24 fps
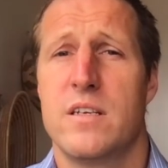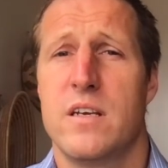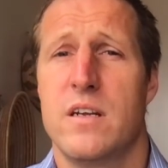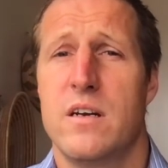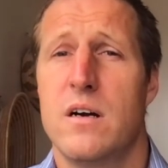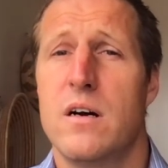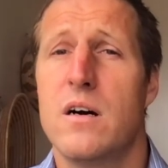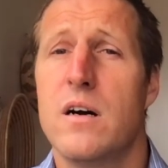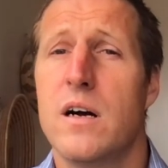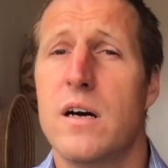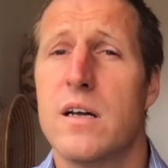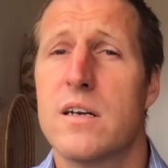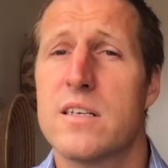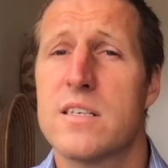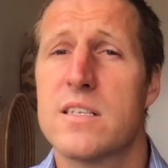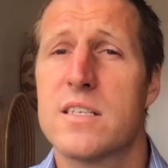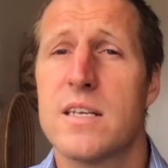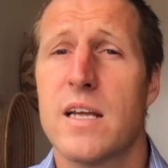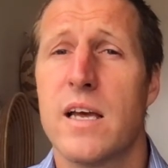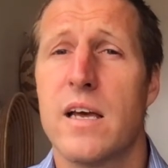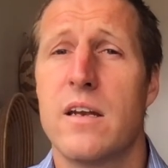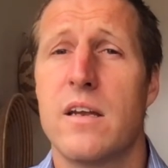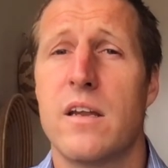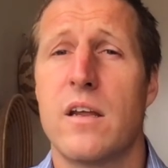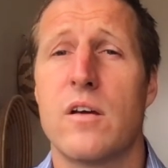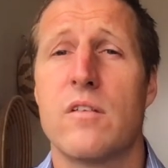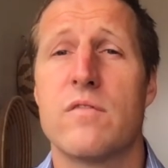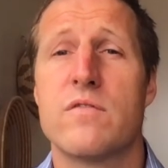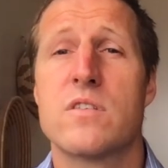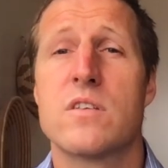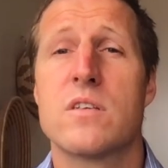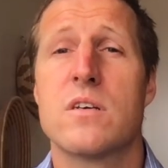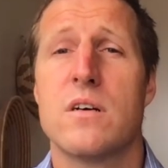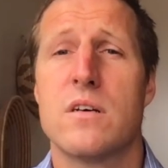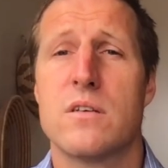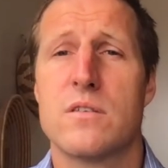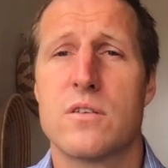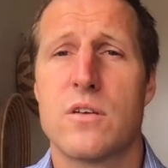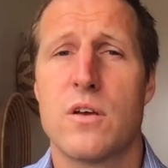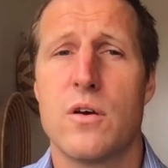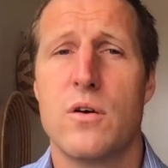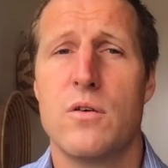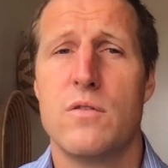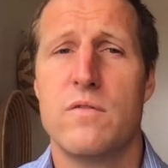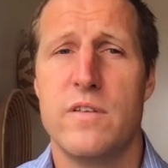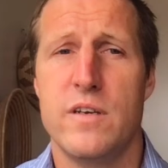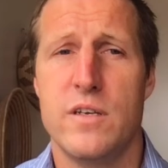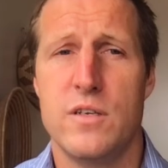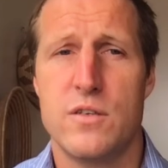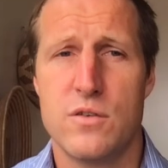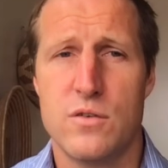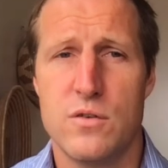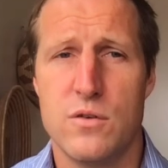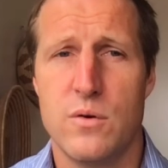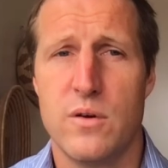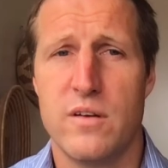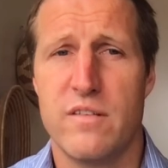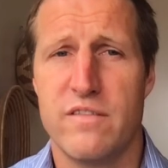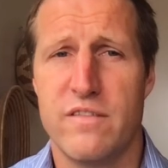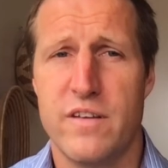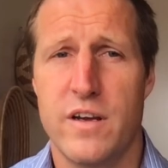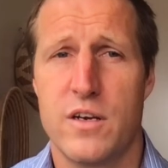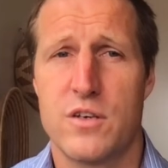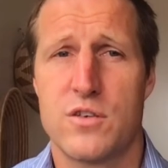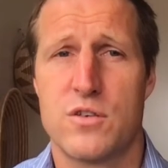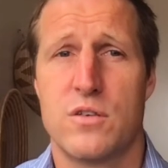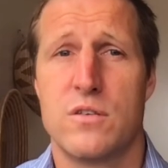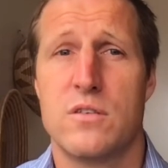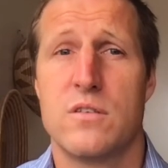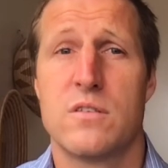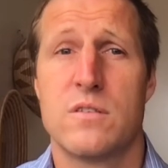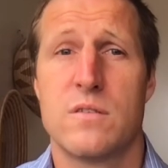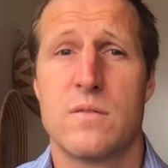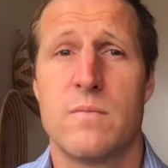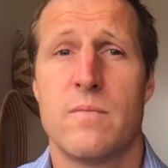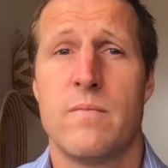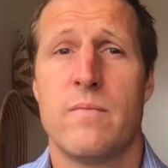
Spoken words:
in our understanding of SARS-CoV-2 infections.